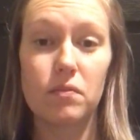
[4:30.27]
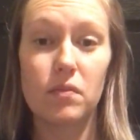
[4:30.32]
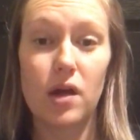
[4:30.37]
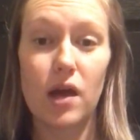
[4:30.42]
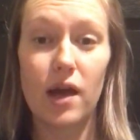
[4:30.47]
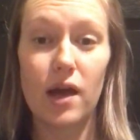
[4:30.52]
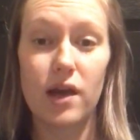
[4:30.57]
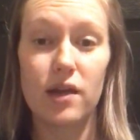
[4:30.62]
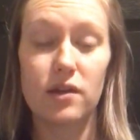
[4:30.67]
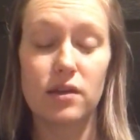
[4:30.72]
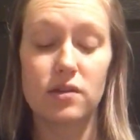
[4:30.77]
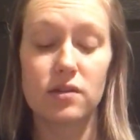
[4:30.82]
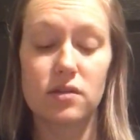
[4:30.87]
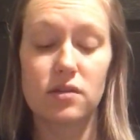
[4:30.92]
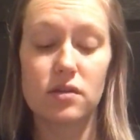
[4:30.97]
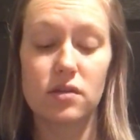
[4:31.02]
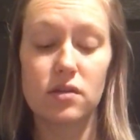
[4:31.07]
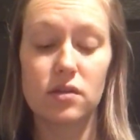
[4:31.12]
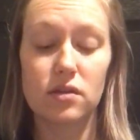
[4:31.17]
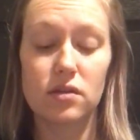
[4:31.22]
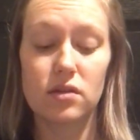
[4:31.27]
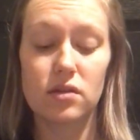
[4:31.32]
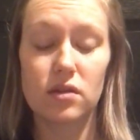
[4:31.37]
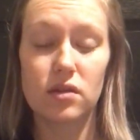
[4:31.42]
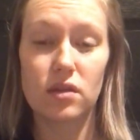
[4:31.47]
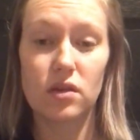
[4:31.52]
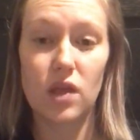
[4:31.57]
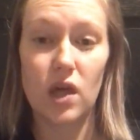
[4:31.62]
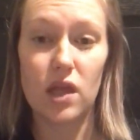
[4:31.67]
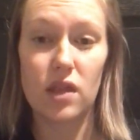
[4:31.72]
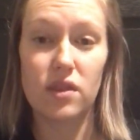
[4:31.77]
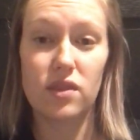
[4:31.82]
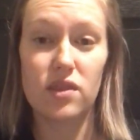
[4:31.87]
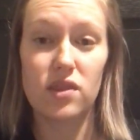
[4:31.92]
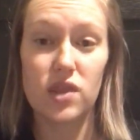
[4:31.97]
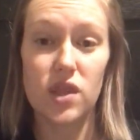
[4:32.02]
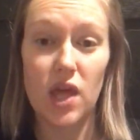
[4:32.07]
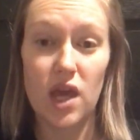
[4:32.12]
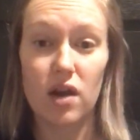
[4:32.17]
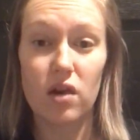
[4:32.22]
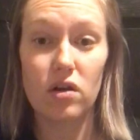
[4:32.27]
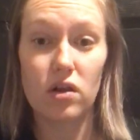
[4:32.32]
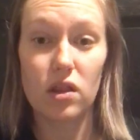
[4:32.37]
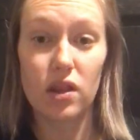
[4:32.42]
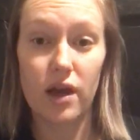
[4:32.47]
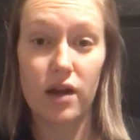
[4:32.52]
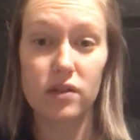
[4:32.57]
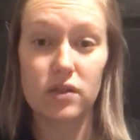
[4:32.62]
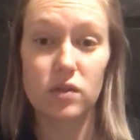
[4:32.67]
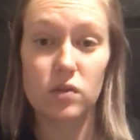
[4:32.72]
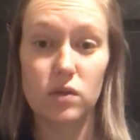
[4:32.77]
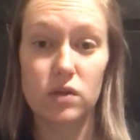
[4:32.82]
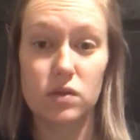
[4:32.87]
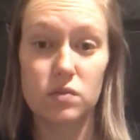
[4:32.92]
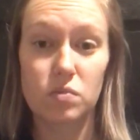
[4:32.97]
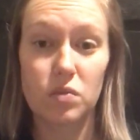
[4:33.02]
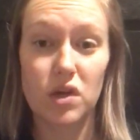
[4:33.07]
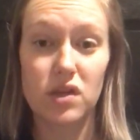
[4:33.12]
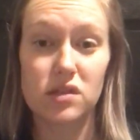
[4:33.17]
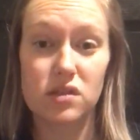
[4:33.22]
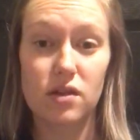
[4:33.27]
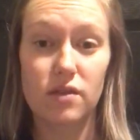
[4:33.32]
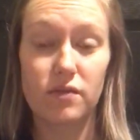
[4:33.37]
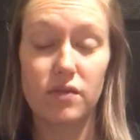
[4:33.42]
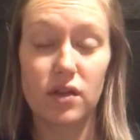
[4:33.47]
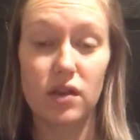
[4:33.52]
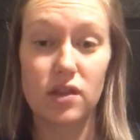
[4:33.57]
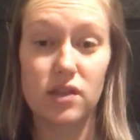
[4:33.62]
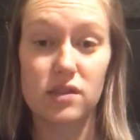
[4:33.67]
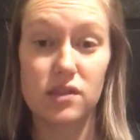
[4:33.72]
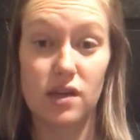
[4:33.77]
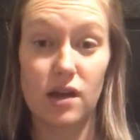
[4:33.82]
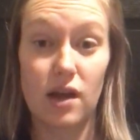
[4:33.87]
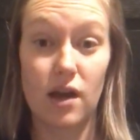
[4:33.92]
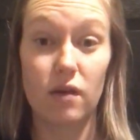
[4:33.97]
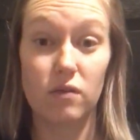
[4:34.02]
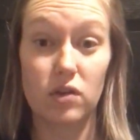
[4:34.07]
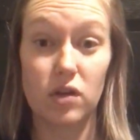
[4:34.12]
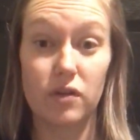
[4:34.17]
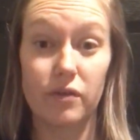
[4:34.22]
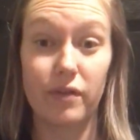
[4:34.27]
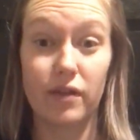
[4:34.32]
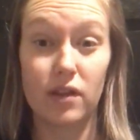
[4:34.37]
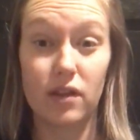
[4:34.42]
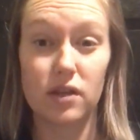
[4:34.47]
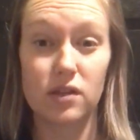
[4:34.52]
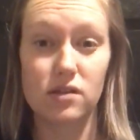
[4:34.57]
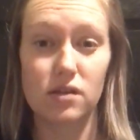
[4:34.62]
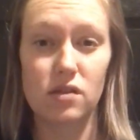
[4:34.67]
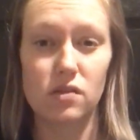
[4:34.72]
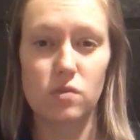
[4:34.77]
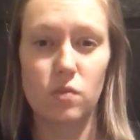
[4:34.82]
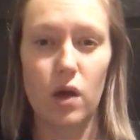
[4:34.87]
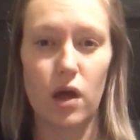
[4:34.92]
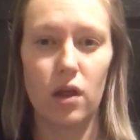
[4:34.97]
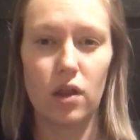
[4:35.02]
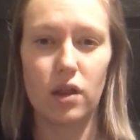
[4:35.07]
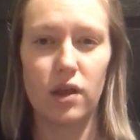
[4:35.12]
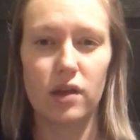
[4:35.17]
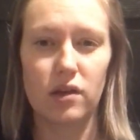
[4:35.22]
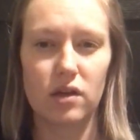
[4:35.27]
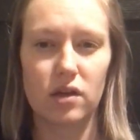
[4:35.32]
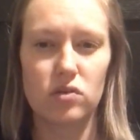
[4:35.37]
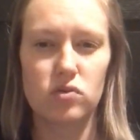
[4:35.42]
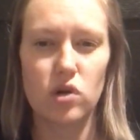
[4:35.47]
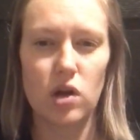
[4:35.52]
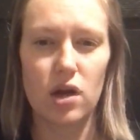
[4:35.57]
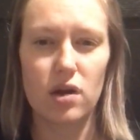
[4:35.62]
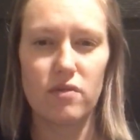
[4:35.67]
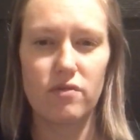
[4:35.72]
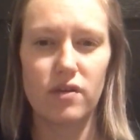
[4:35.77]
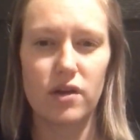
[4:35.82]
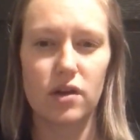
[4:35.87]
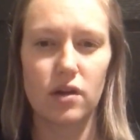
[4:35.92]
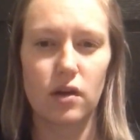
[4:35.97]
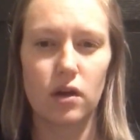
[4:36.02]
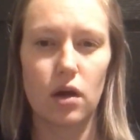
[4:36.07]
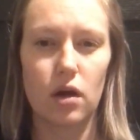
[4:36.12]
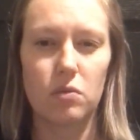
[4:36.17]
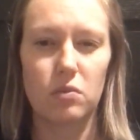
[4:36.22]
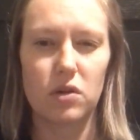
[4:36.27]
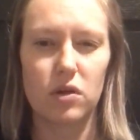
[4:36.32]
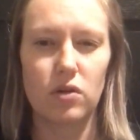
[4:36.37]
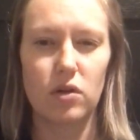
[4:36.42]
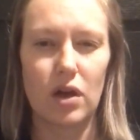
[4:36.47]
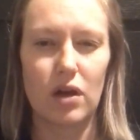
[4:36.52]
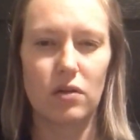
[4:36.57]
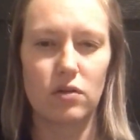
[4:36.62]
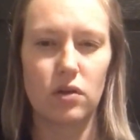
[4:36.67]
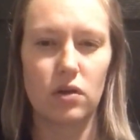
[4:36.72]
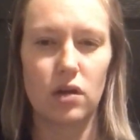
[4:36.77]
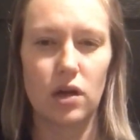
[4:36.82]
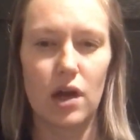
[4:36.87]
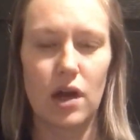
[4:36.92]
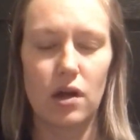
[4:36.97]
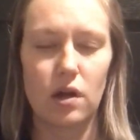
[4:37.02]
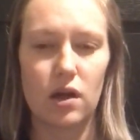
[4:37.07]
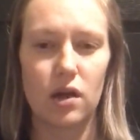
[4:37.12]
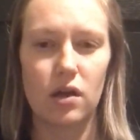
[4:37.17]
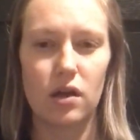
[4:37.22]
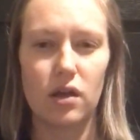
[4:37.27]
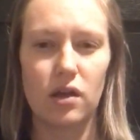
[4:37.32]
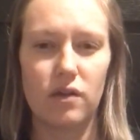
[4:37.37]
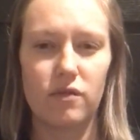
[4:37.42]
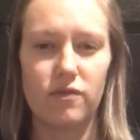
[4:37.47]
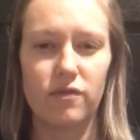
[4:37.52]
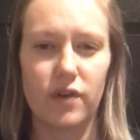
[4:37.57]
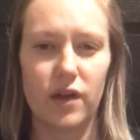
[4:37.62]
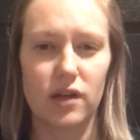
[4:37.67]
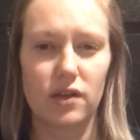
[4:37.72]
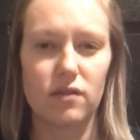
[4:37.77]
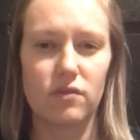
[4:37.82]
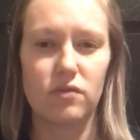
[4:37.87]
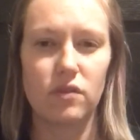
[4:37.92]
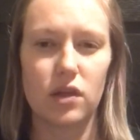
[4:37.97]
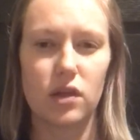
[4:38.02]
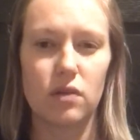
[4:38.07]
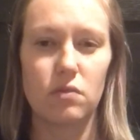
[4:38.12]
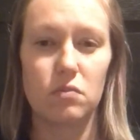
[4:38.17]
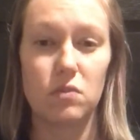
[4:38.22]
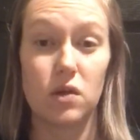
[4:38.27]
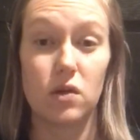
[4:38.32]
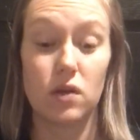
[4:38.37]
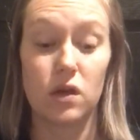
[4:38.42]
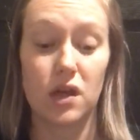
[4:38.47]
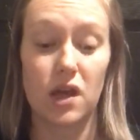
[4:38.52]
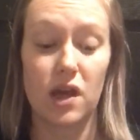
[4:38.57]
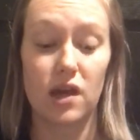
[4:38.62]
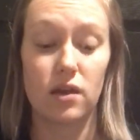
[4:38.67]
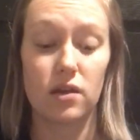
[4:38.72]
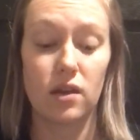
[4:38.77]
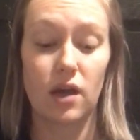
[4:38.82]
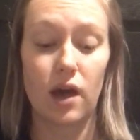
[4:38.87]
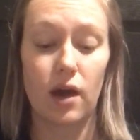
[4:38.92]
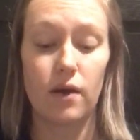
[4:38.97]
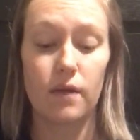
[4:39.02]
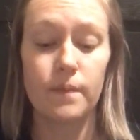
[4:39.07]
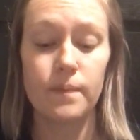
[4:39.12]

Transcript: and that they're allowed to express their feelings and have their feelings as well, and try to find a common ground on how to effectively communicate that.